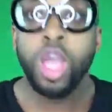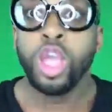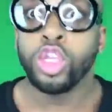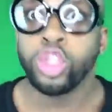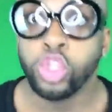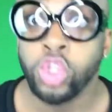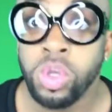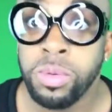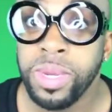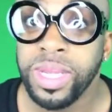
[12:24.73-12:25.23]

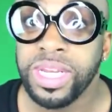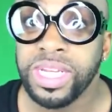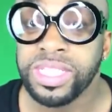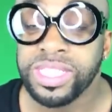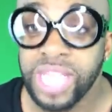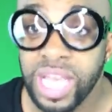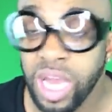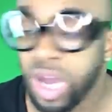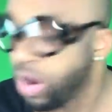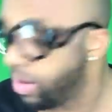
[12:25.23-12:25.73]
you mean to
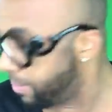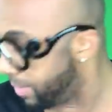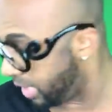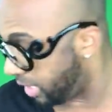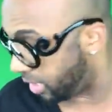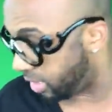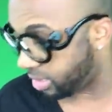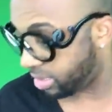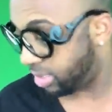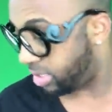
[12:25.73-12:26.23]
tell
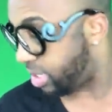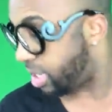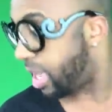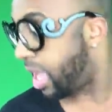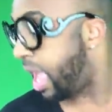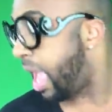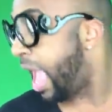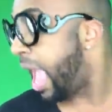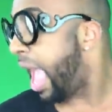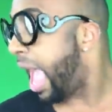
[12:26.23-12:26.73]
me
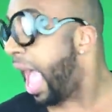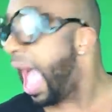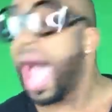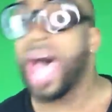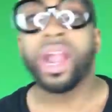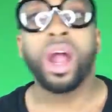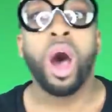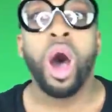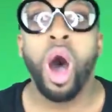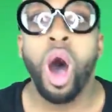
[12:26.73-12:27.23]
out
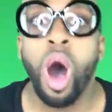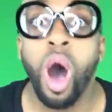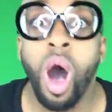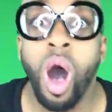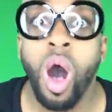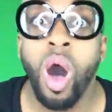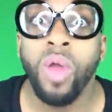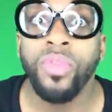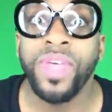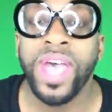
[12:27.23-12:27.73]
of
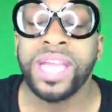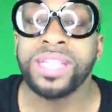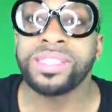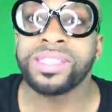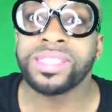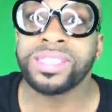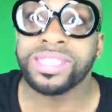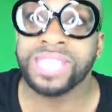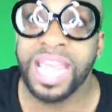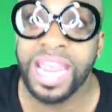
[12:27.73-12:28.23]
all that
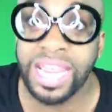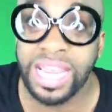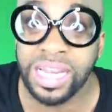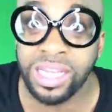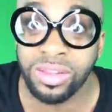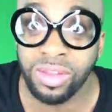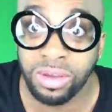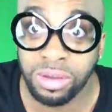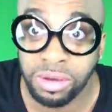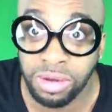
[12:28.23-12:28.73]
singing
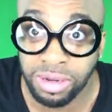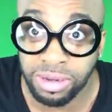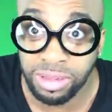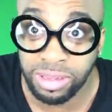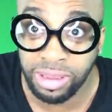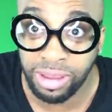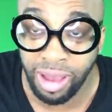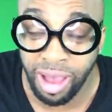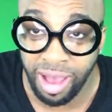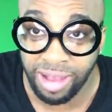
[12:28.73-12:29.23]
the good
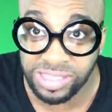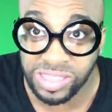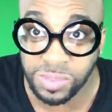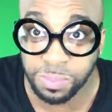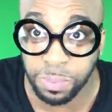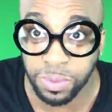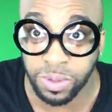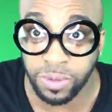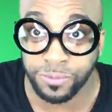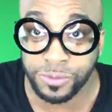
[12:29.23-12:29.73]

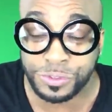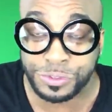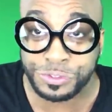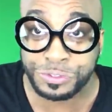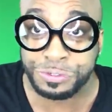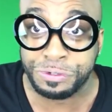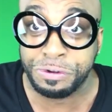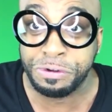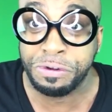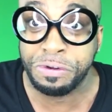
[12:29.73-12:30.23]
gospel of
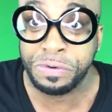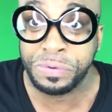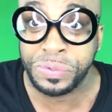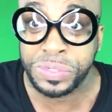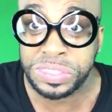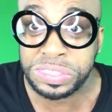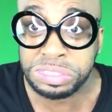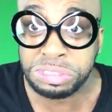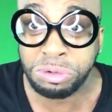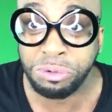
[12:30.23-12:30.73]

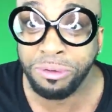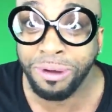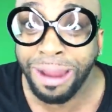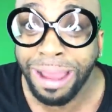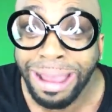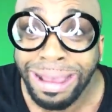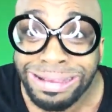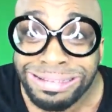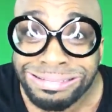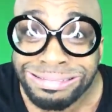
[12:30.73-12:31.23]
Jesus
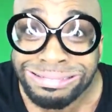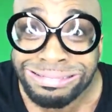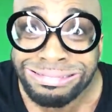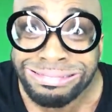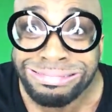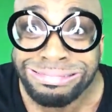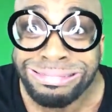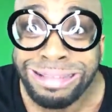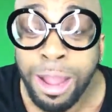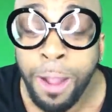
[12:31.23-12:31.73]
Christ,
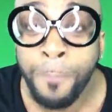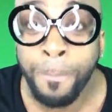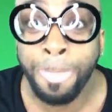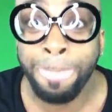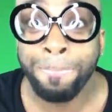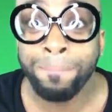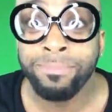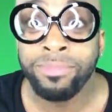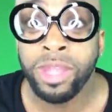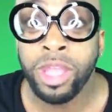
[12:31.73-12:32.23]

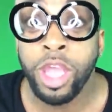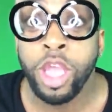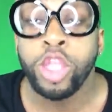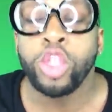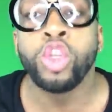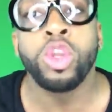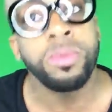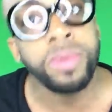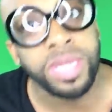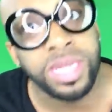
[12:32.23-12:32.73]

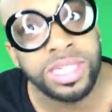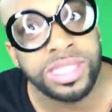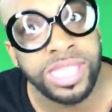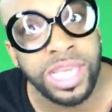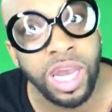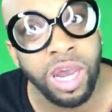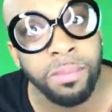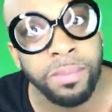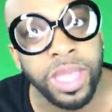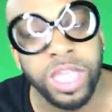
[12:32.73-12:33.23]
you mean to
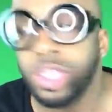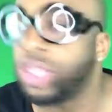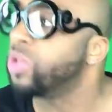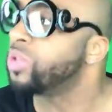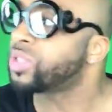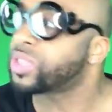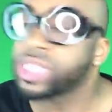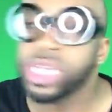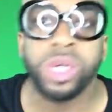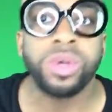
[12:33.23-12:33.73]
tell me you
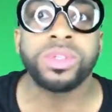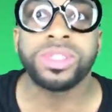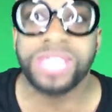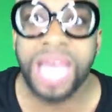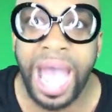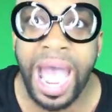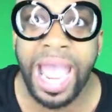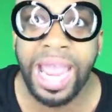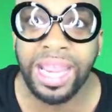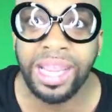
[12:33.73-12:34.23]
still
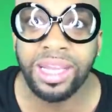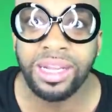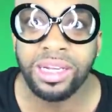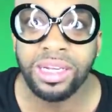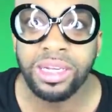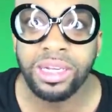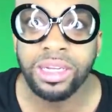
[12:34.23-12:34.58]
dying